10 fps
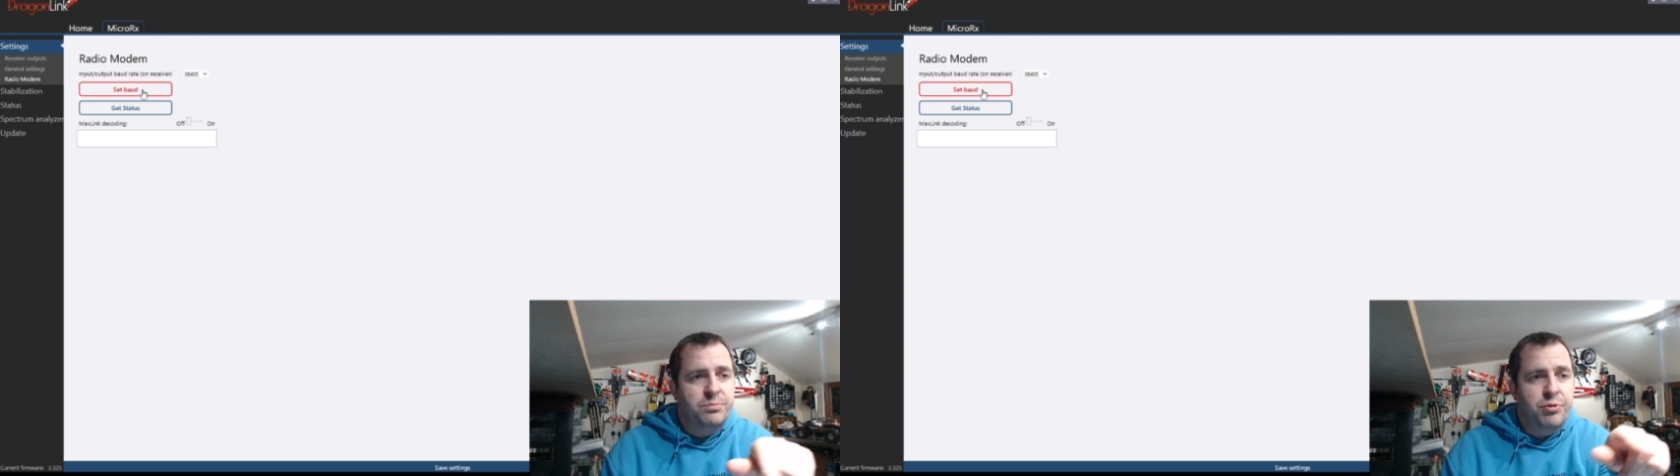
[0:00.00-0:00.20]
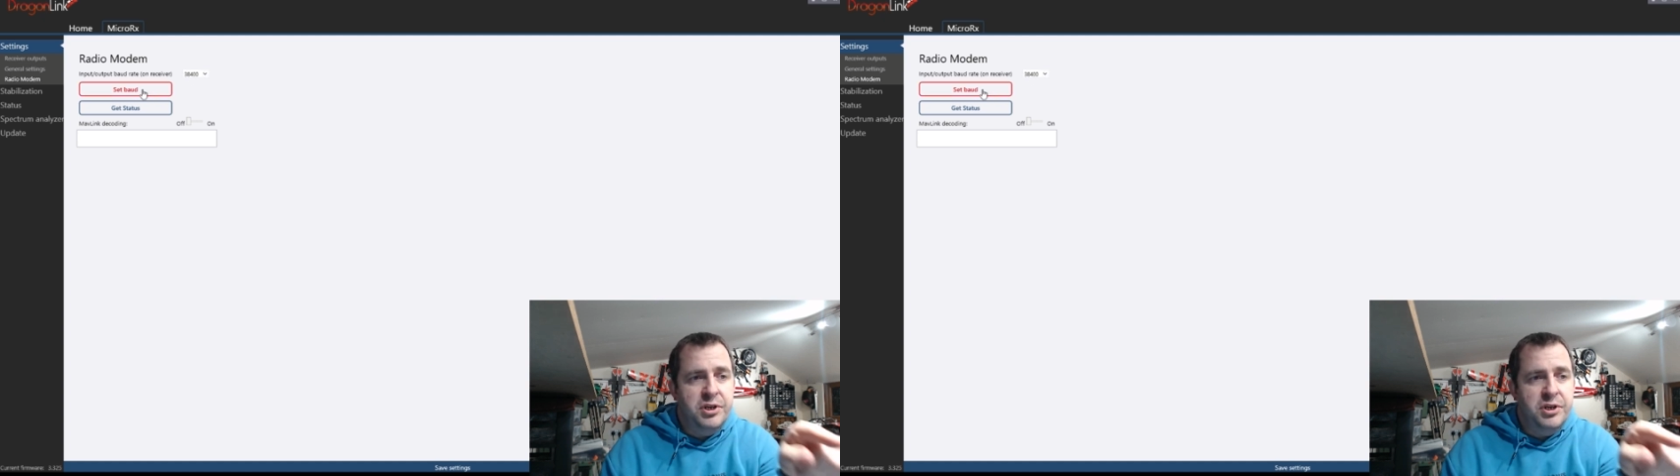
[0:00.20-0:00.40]

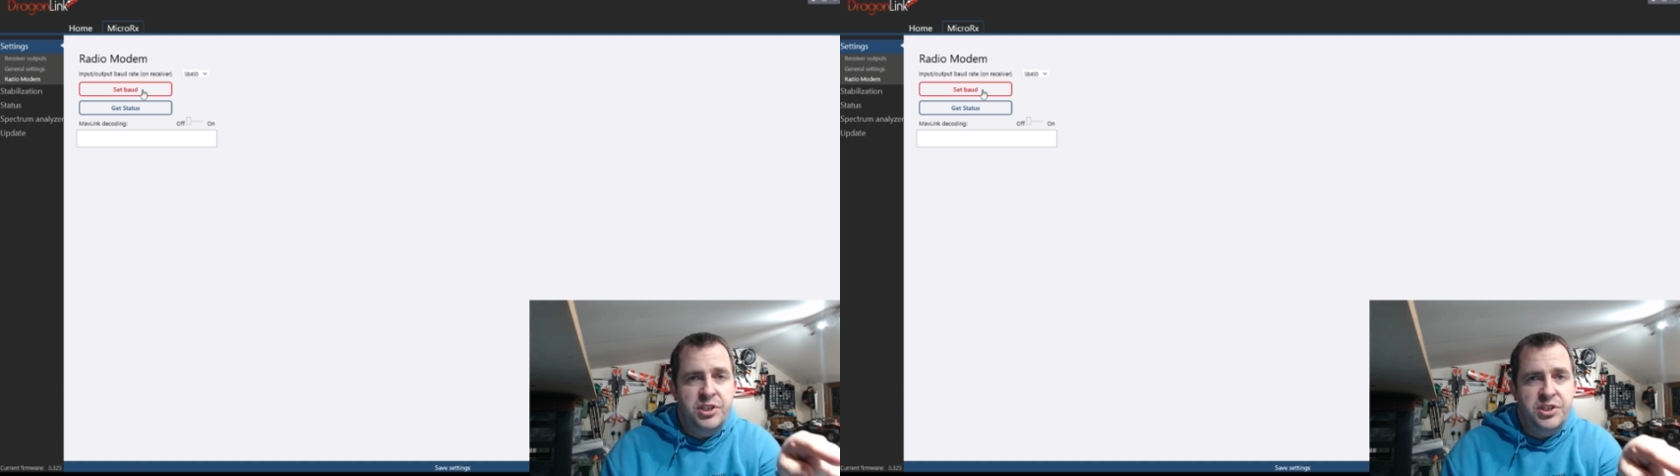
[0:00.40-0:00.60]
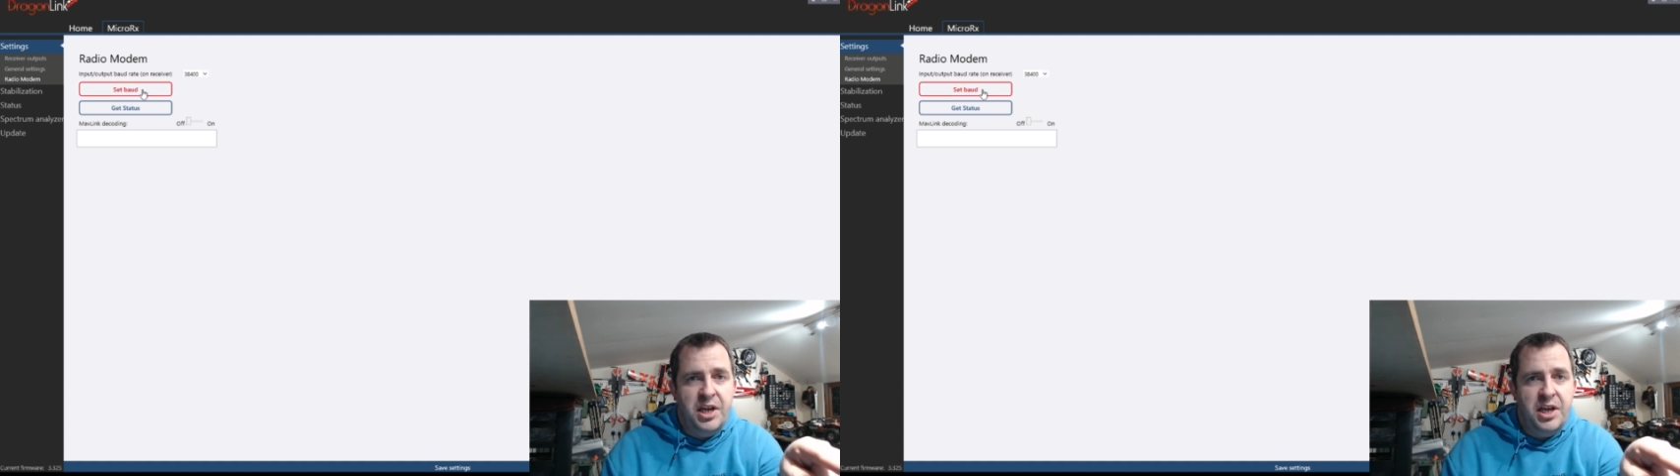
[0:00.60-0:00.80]
Press
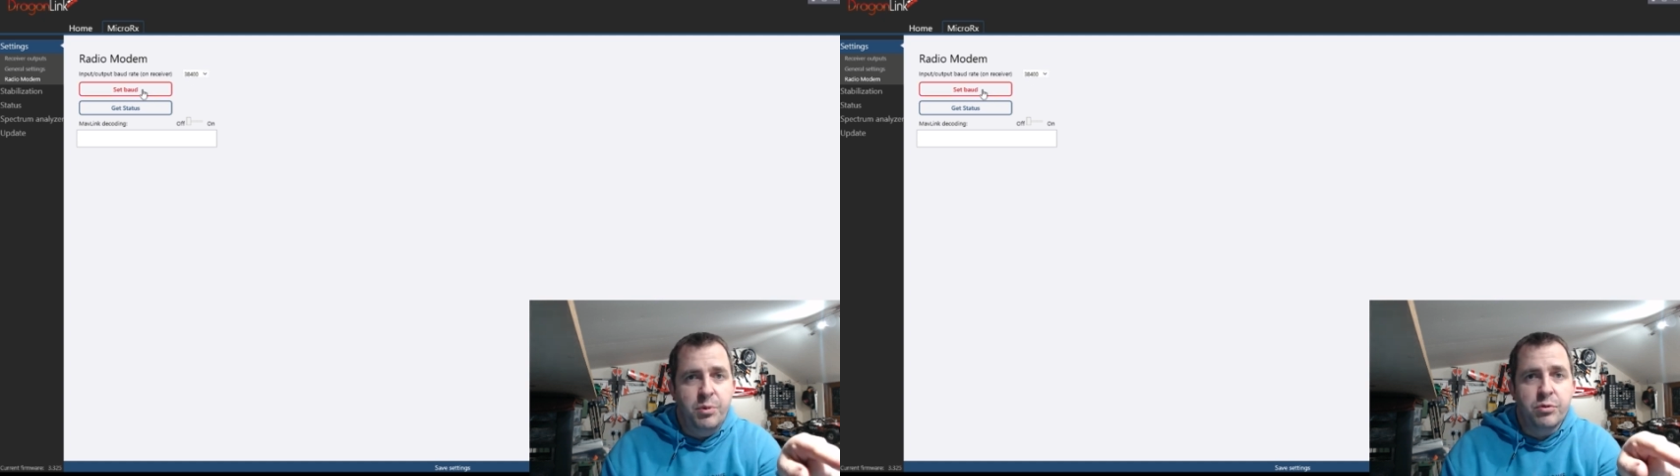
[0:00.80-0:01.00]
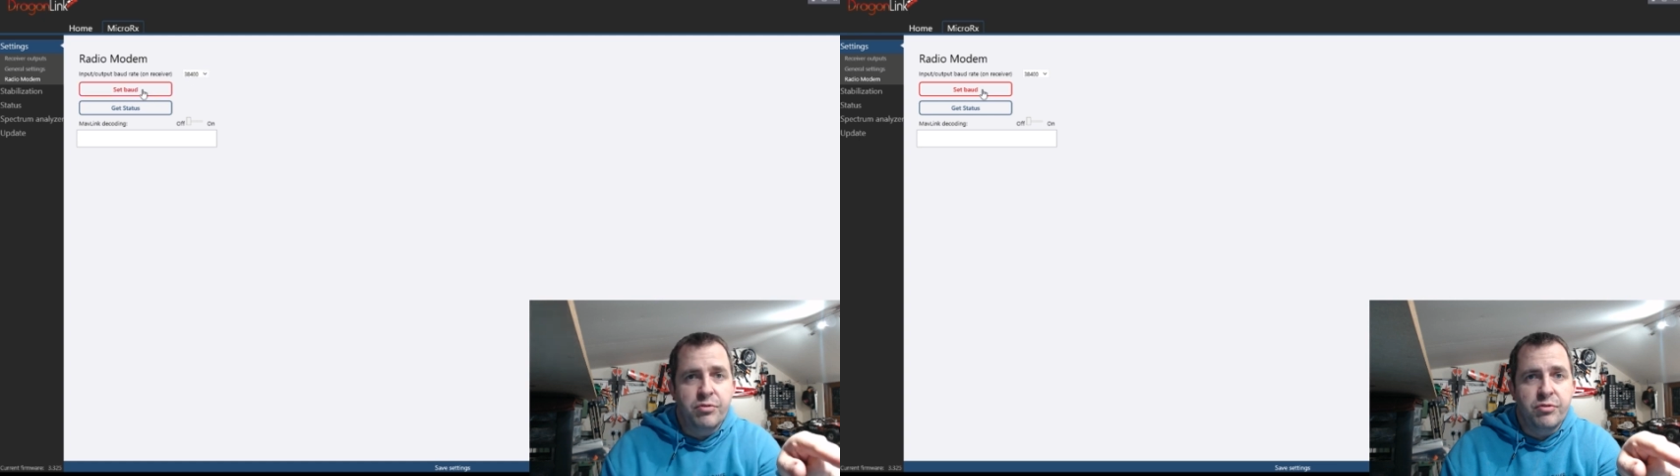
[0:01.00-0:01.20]
your set
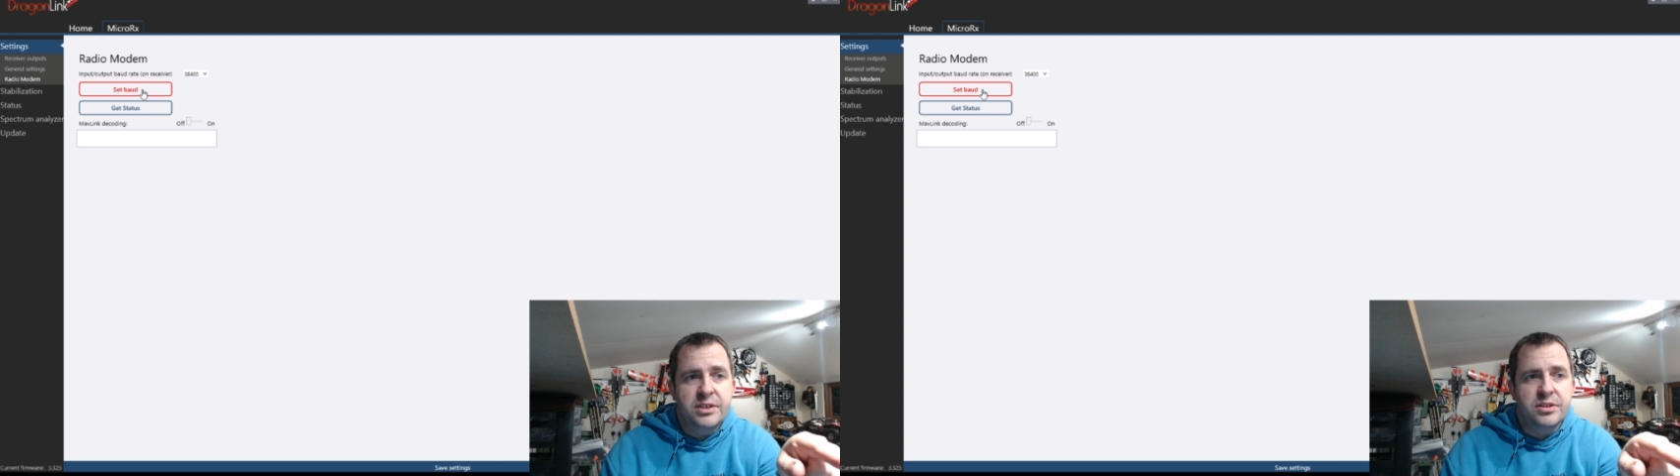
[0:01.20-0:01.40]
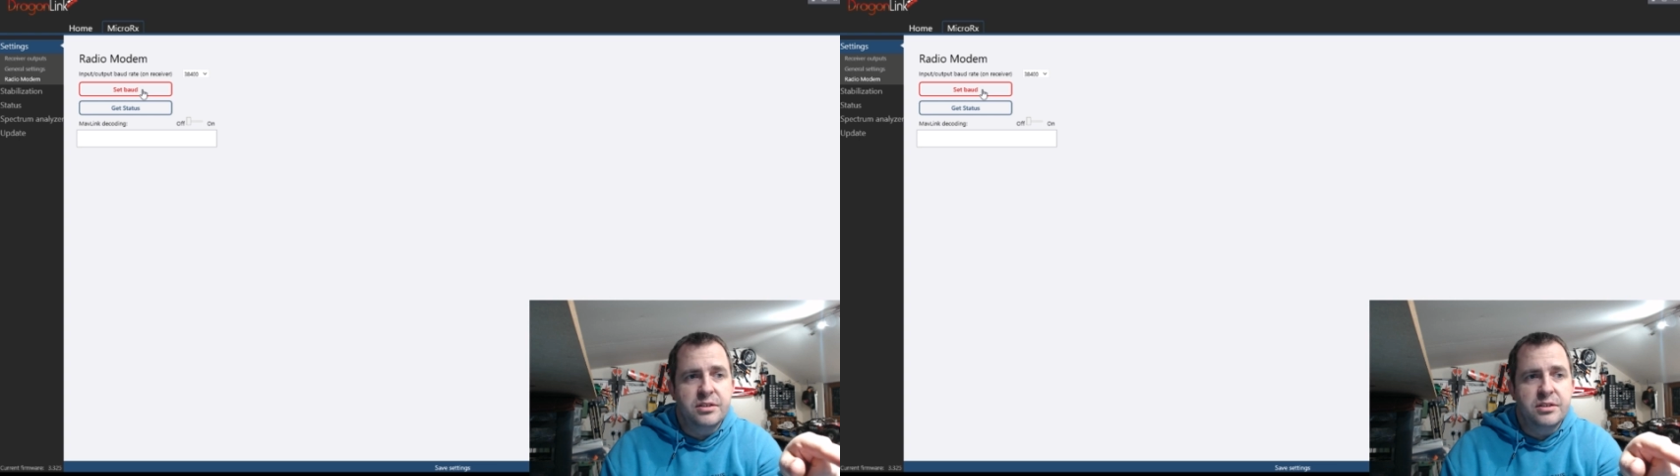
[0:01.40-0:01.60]
baud
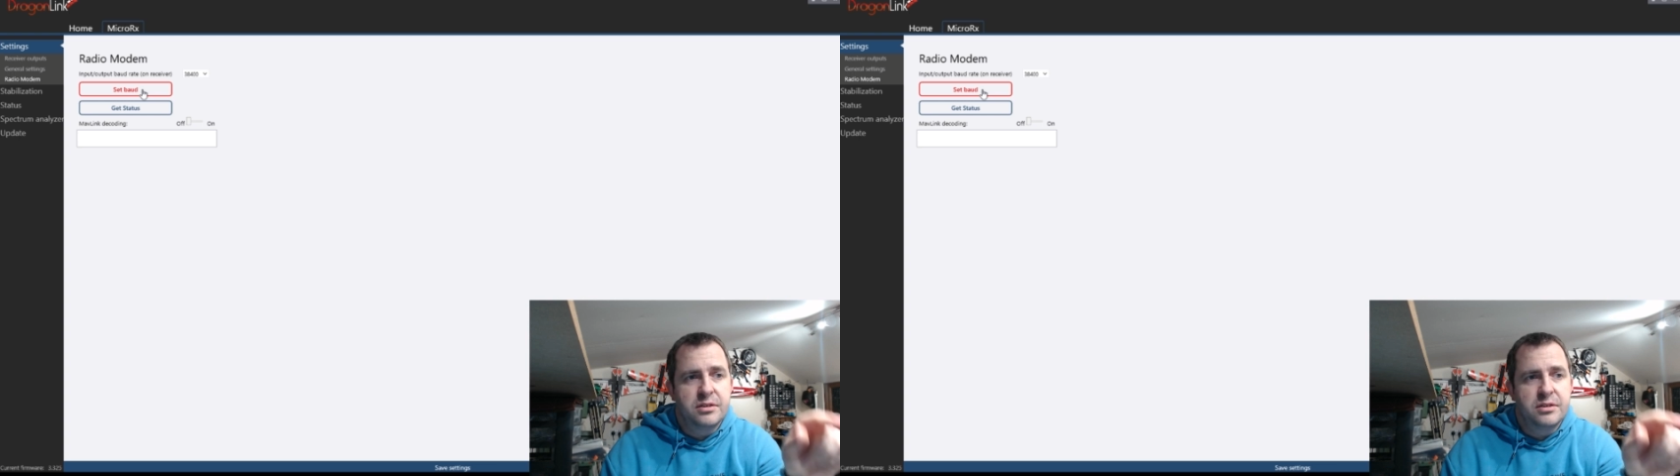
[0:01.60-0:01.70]
rate,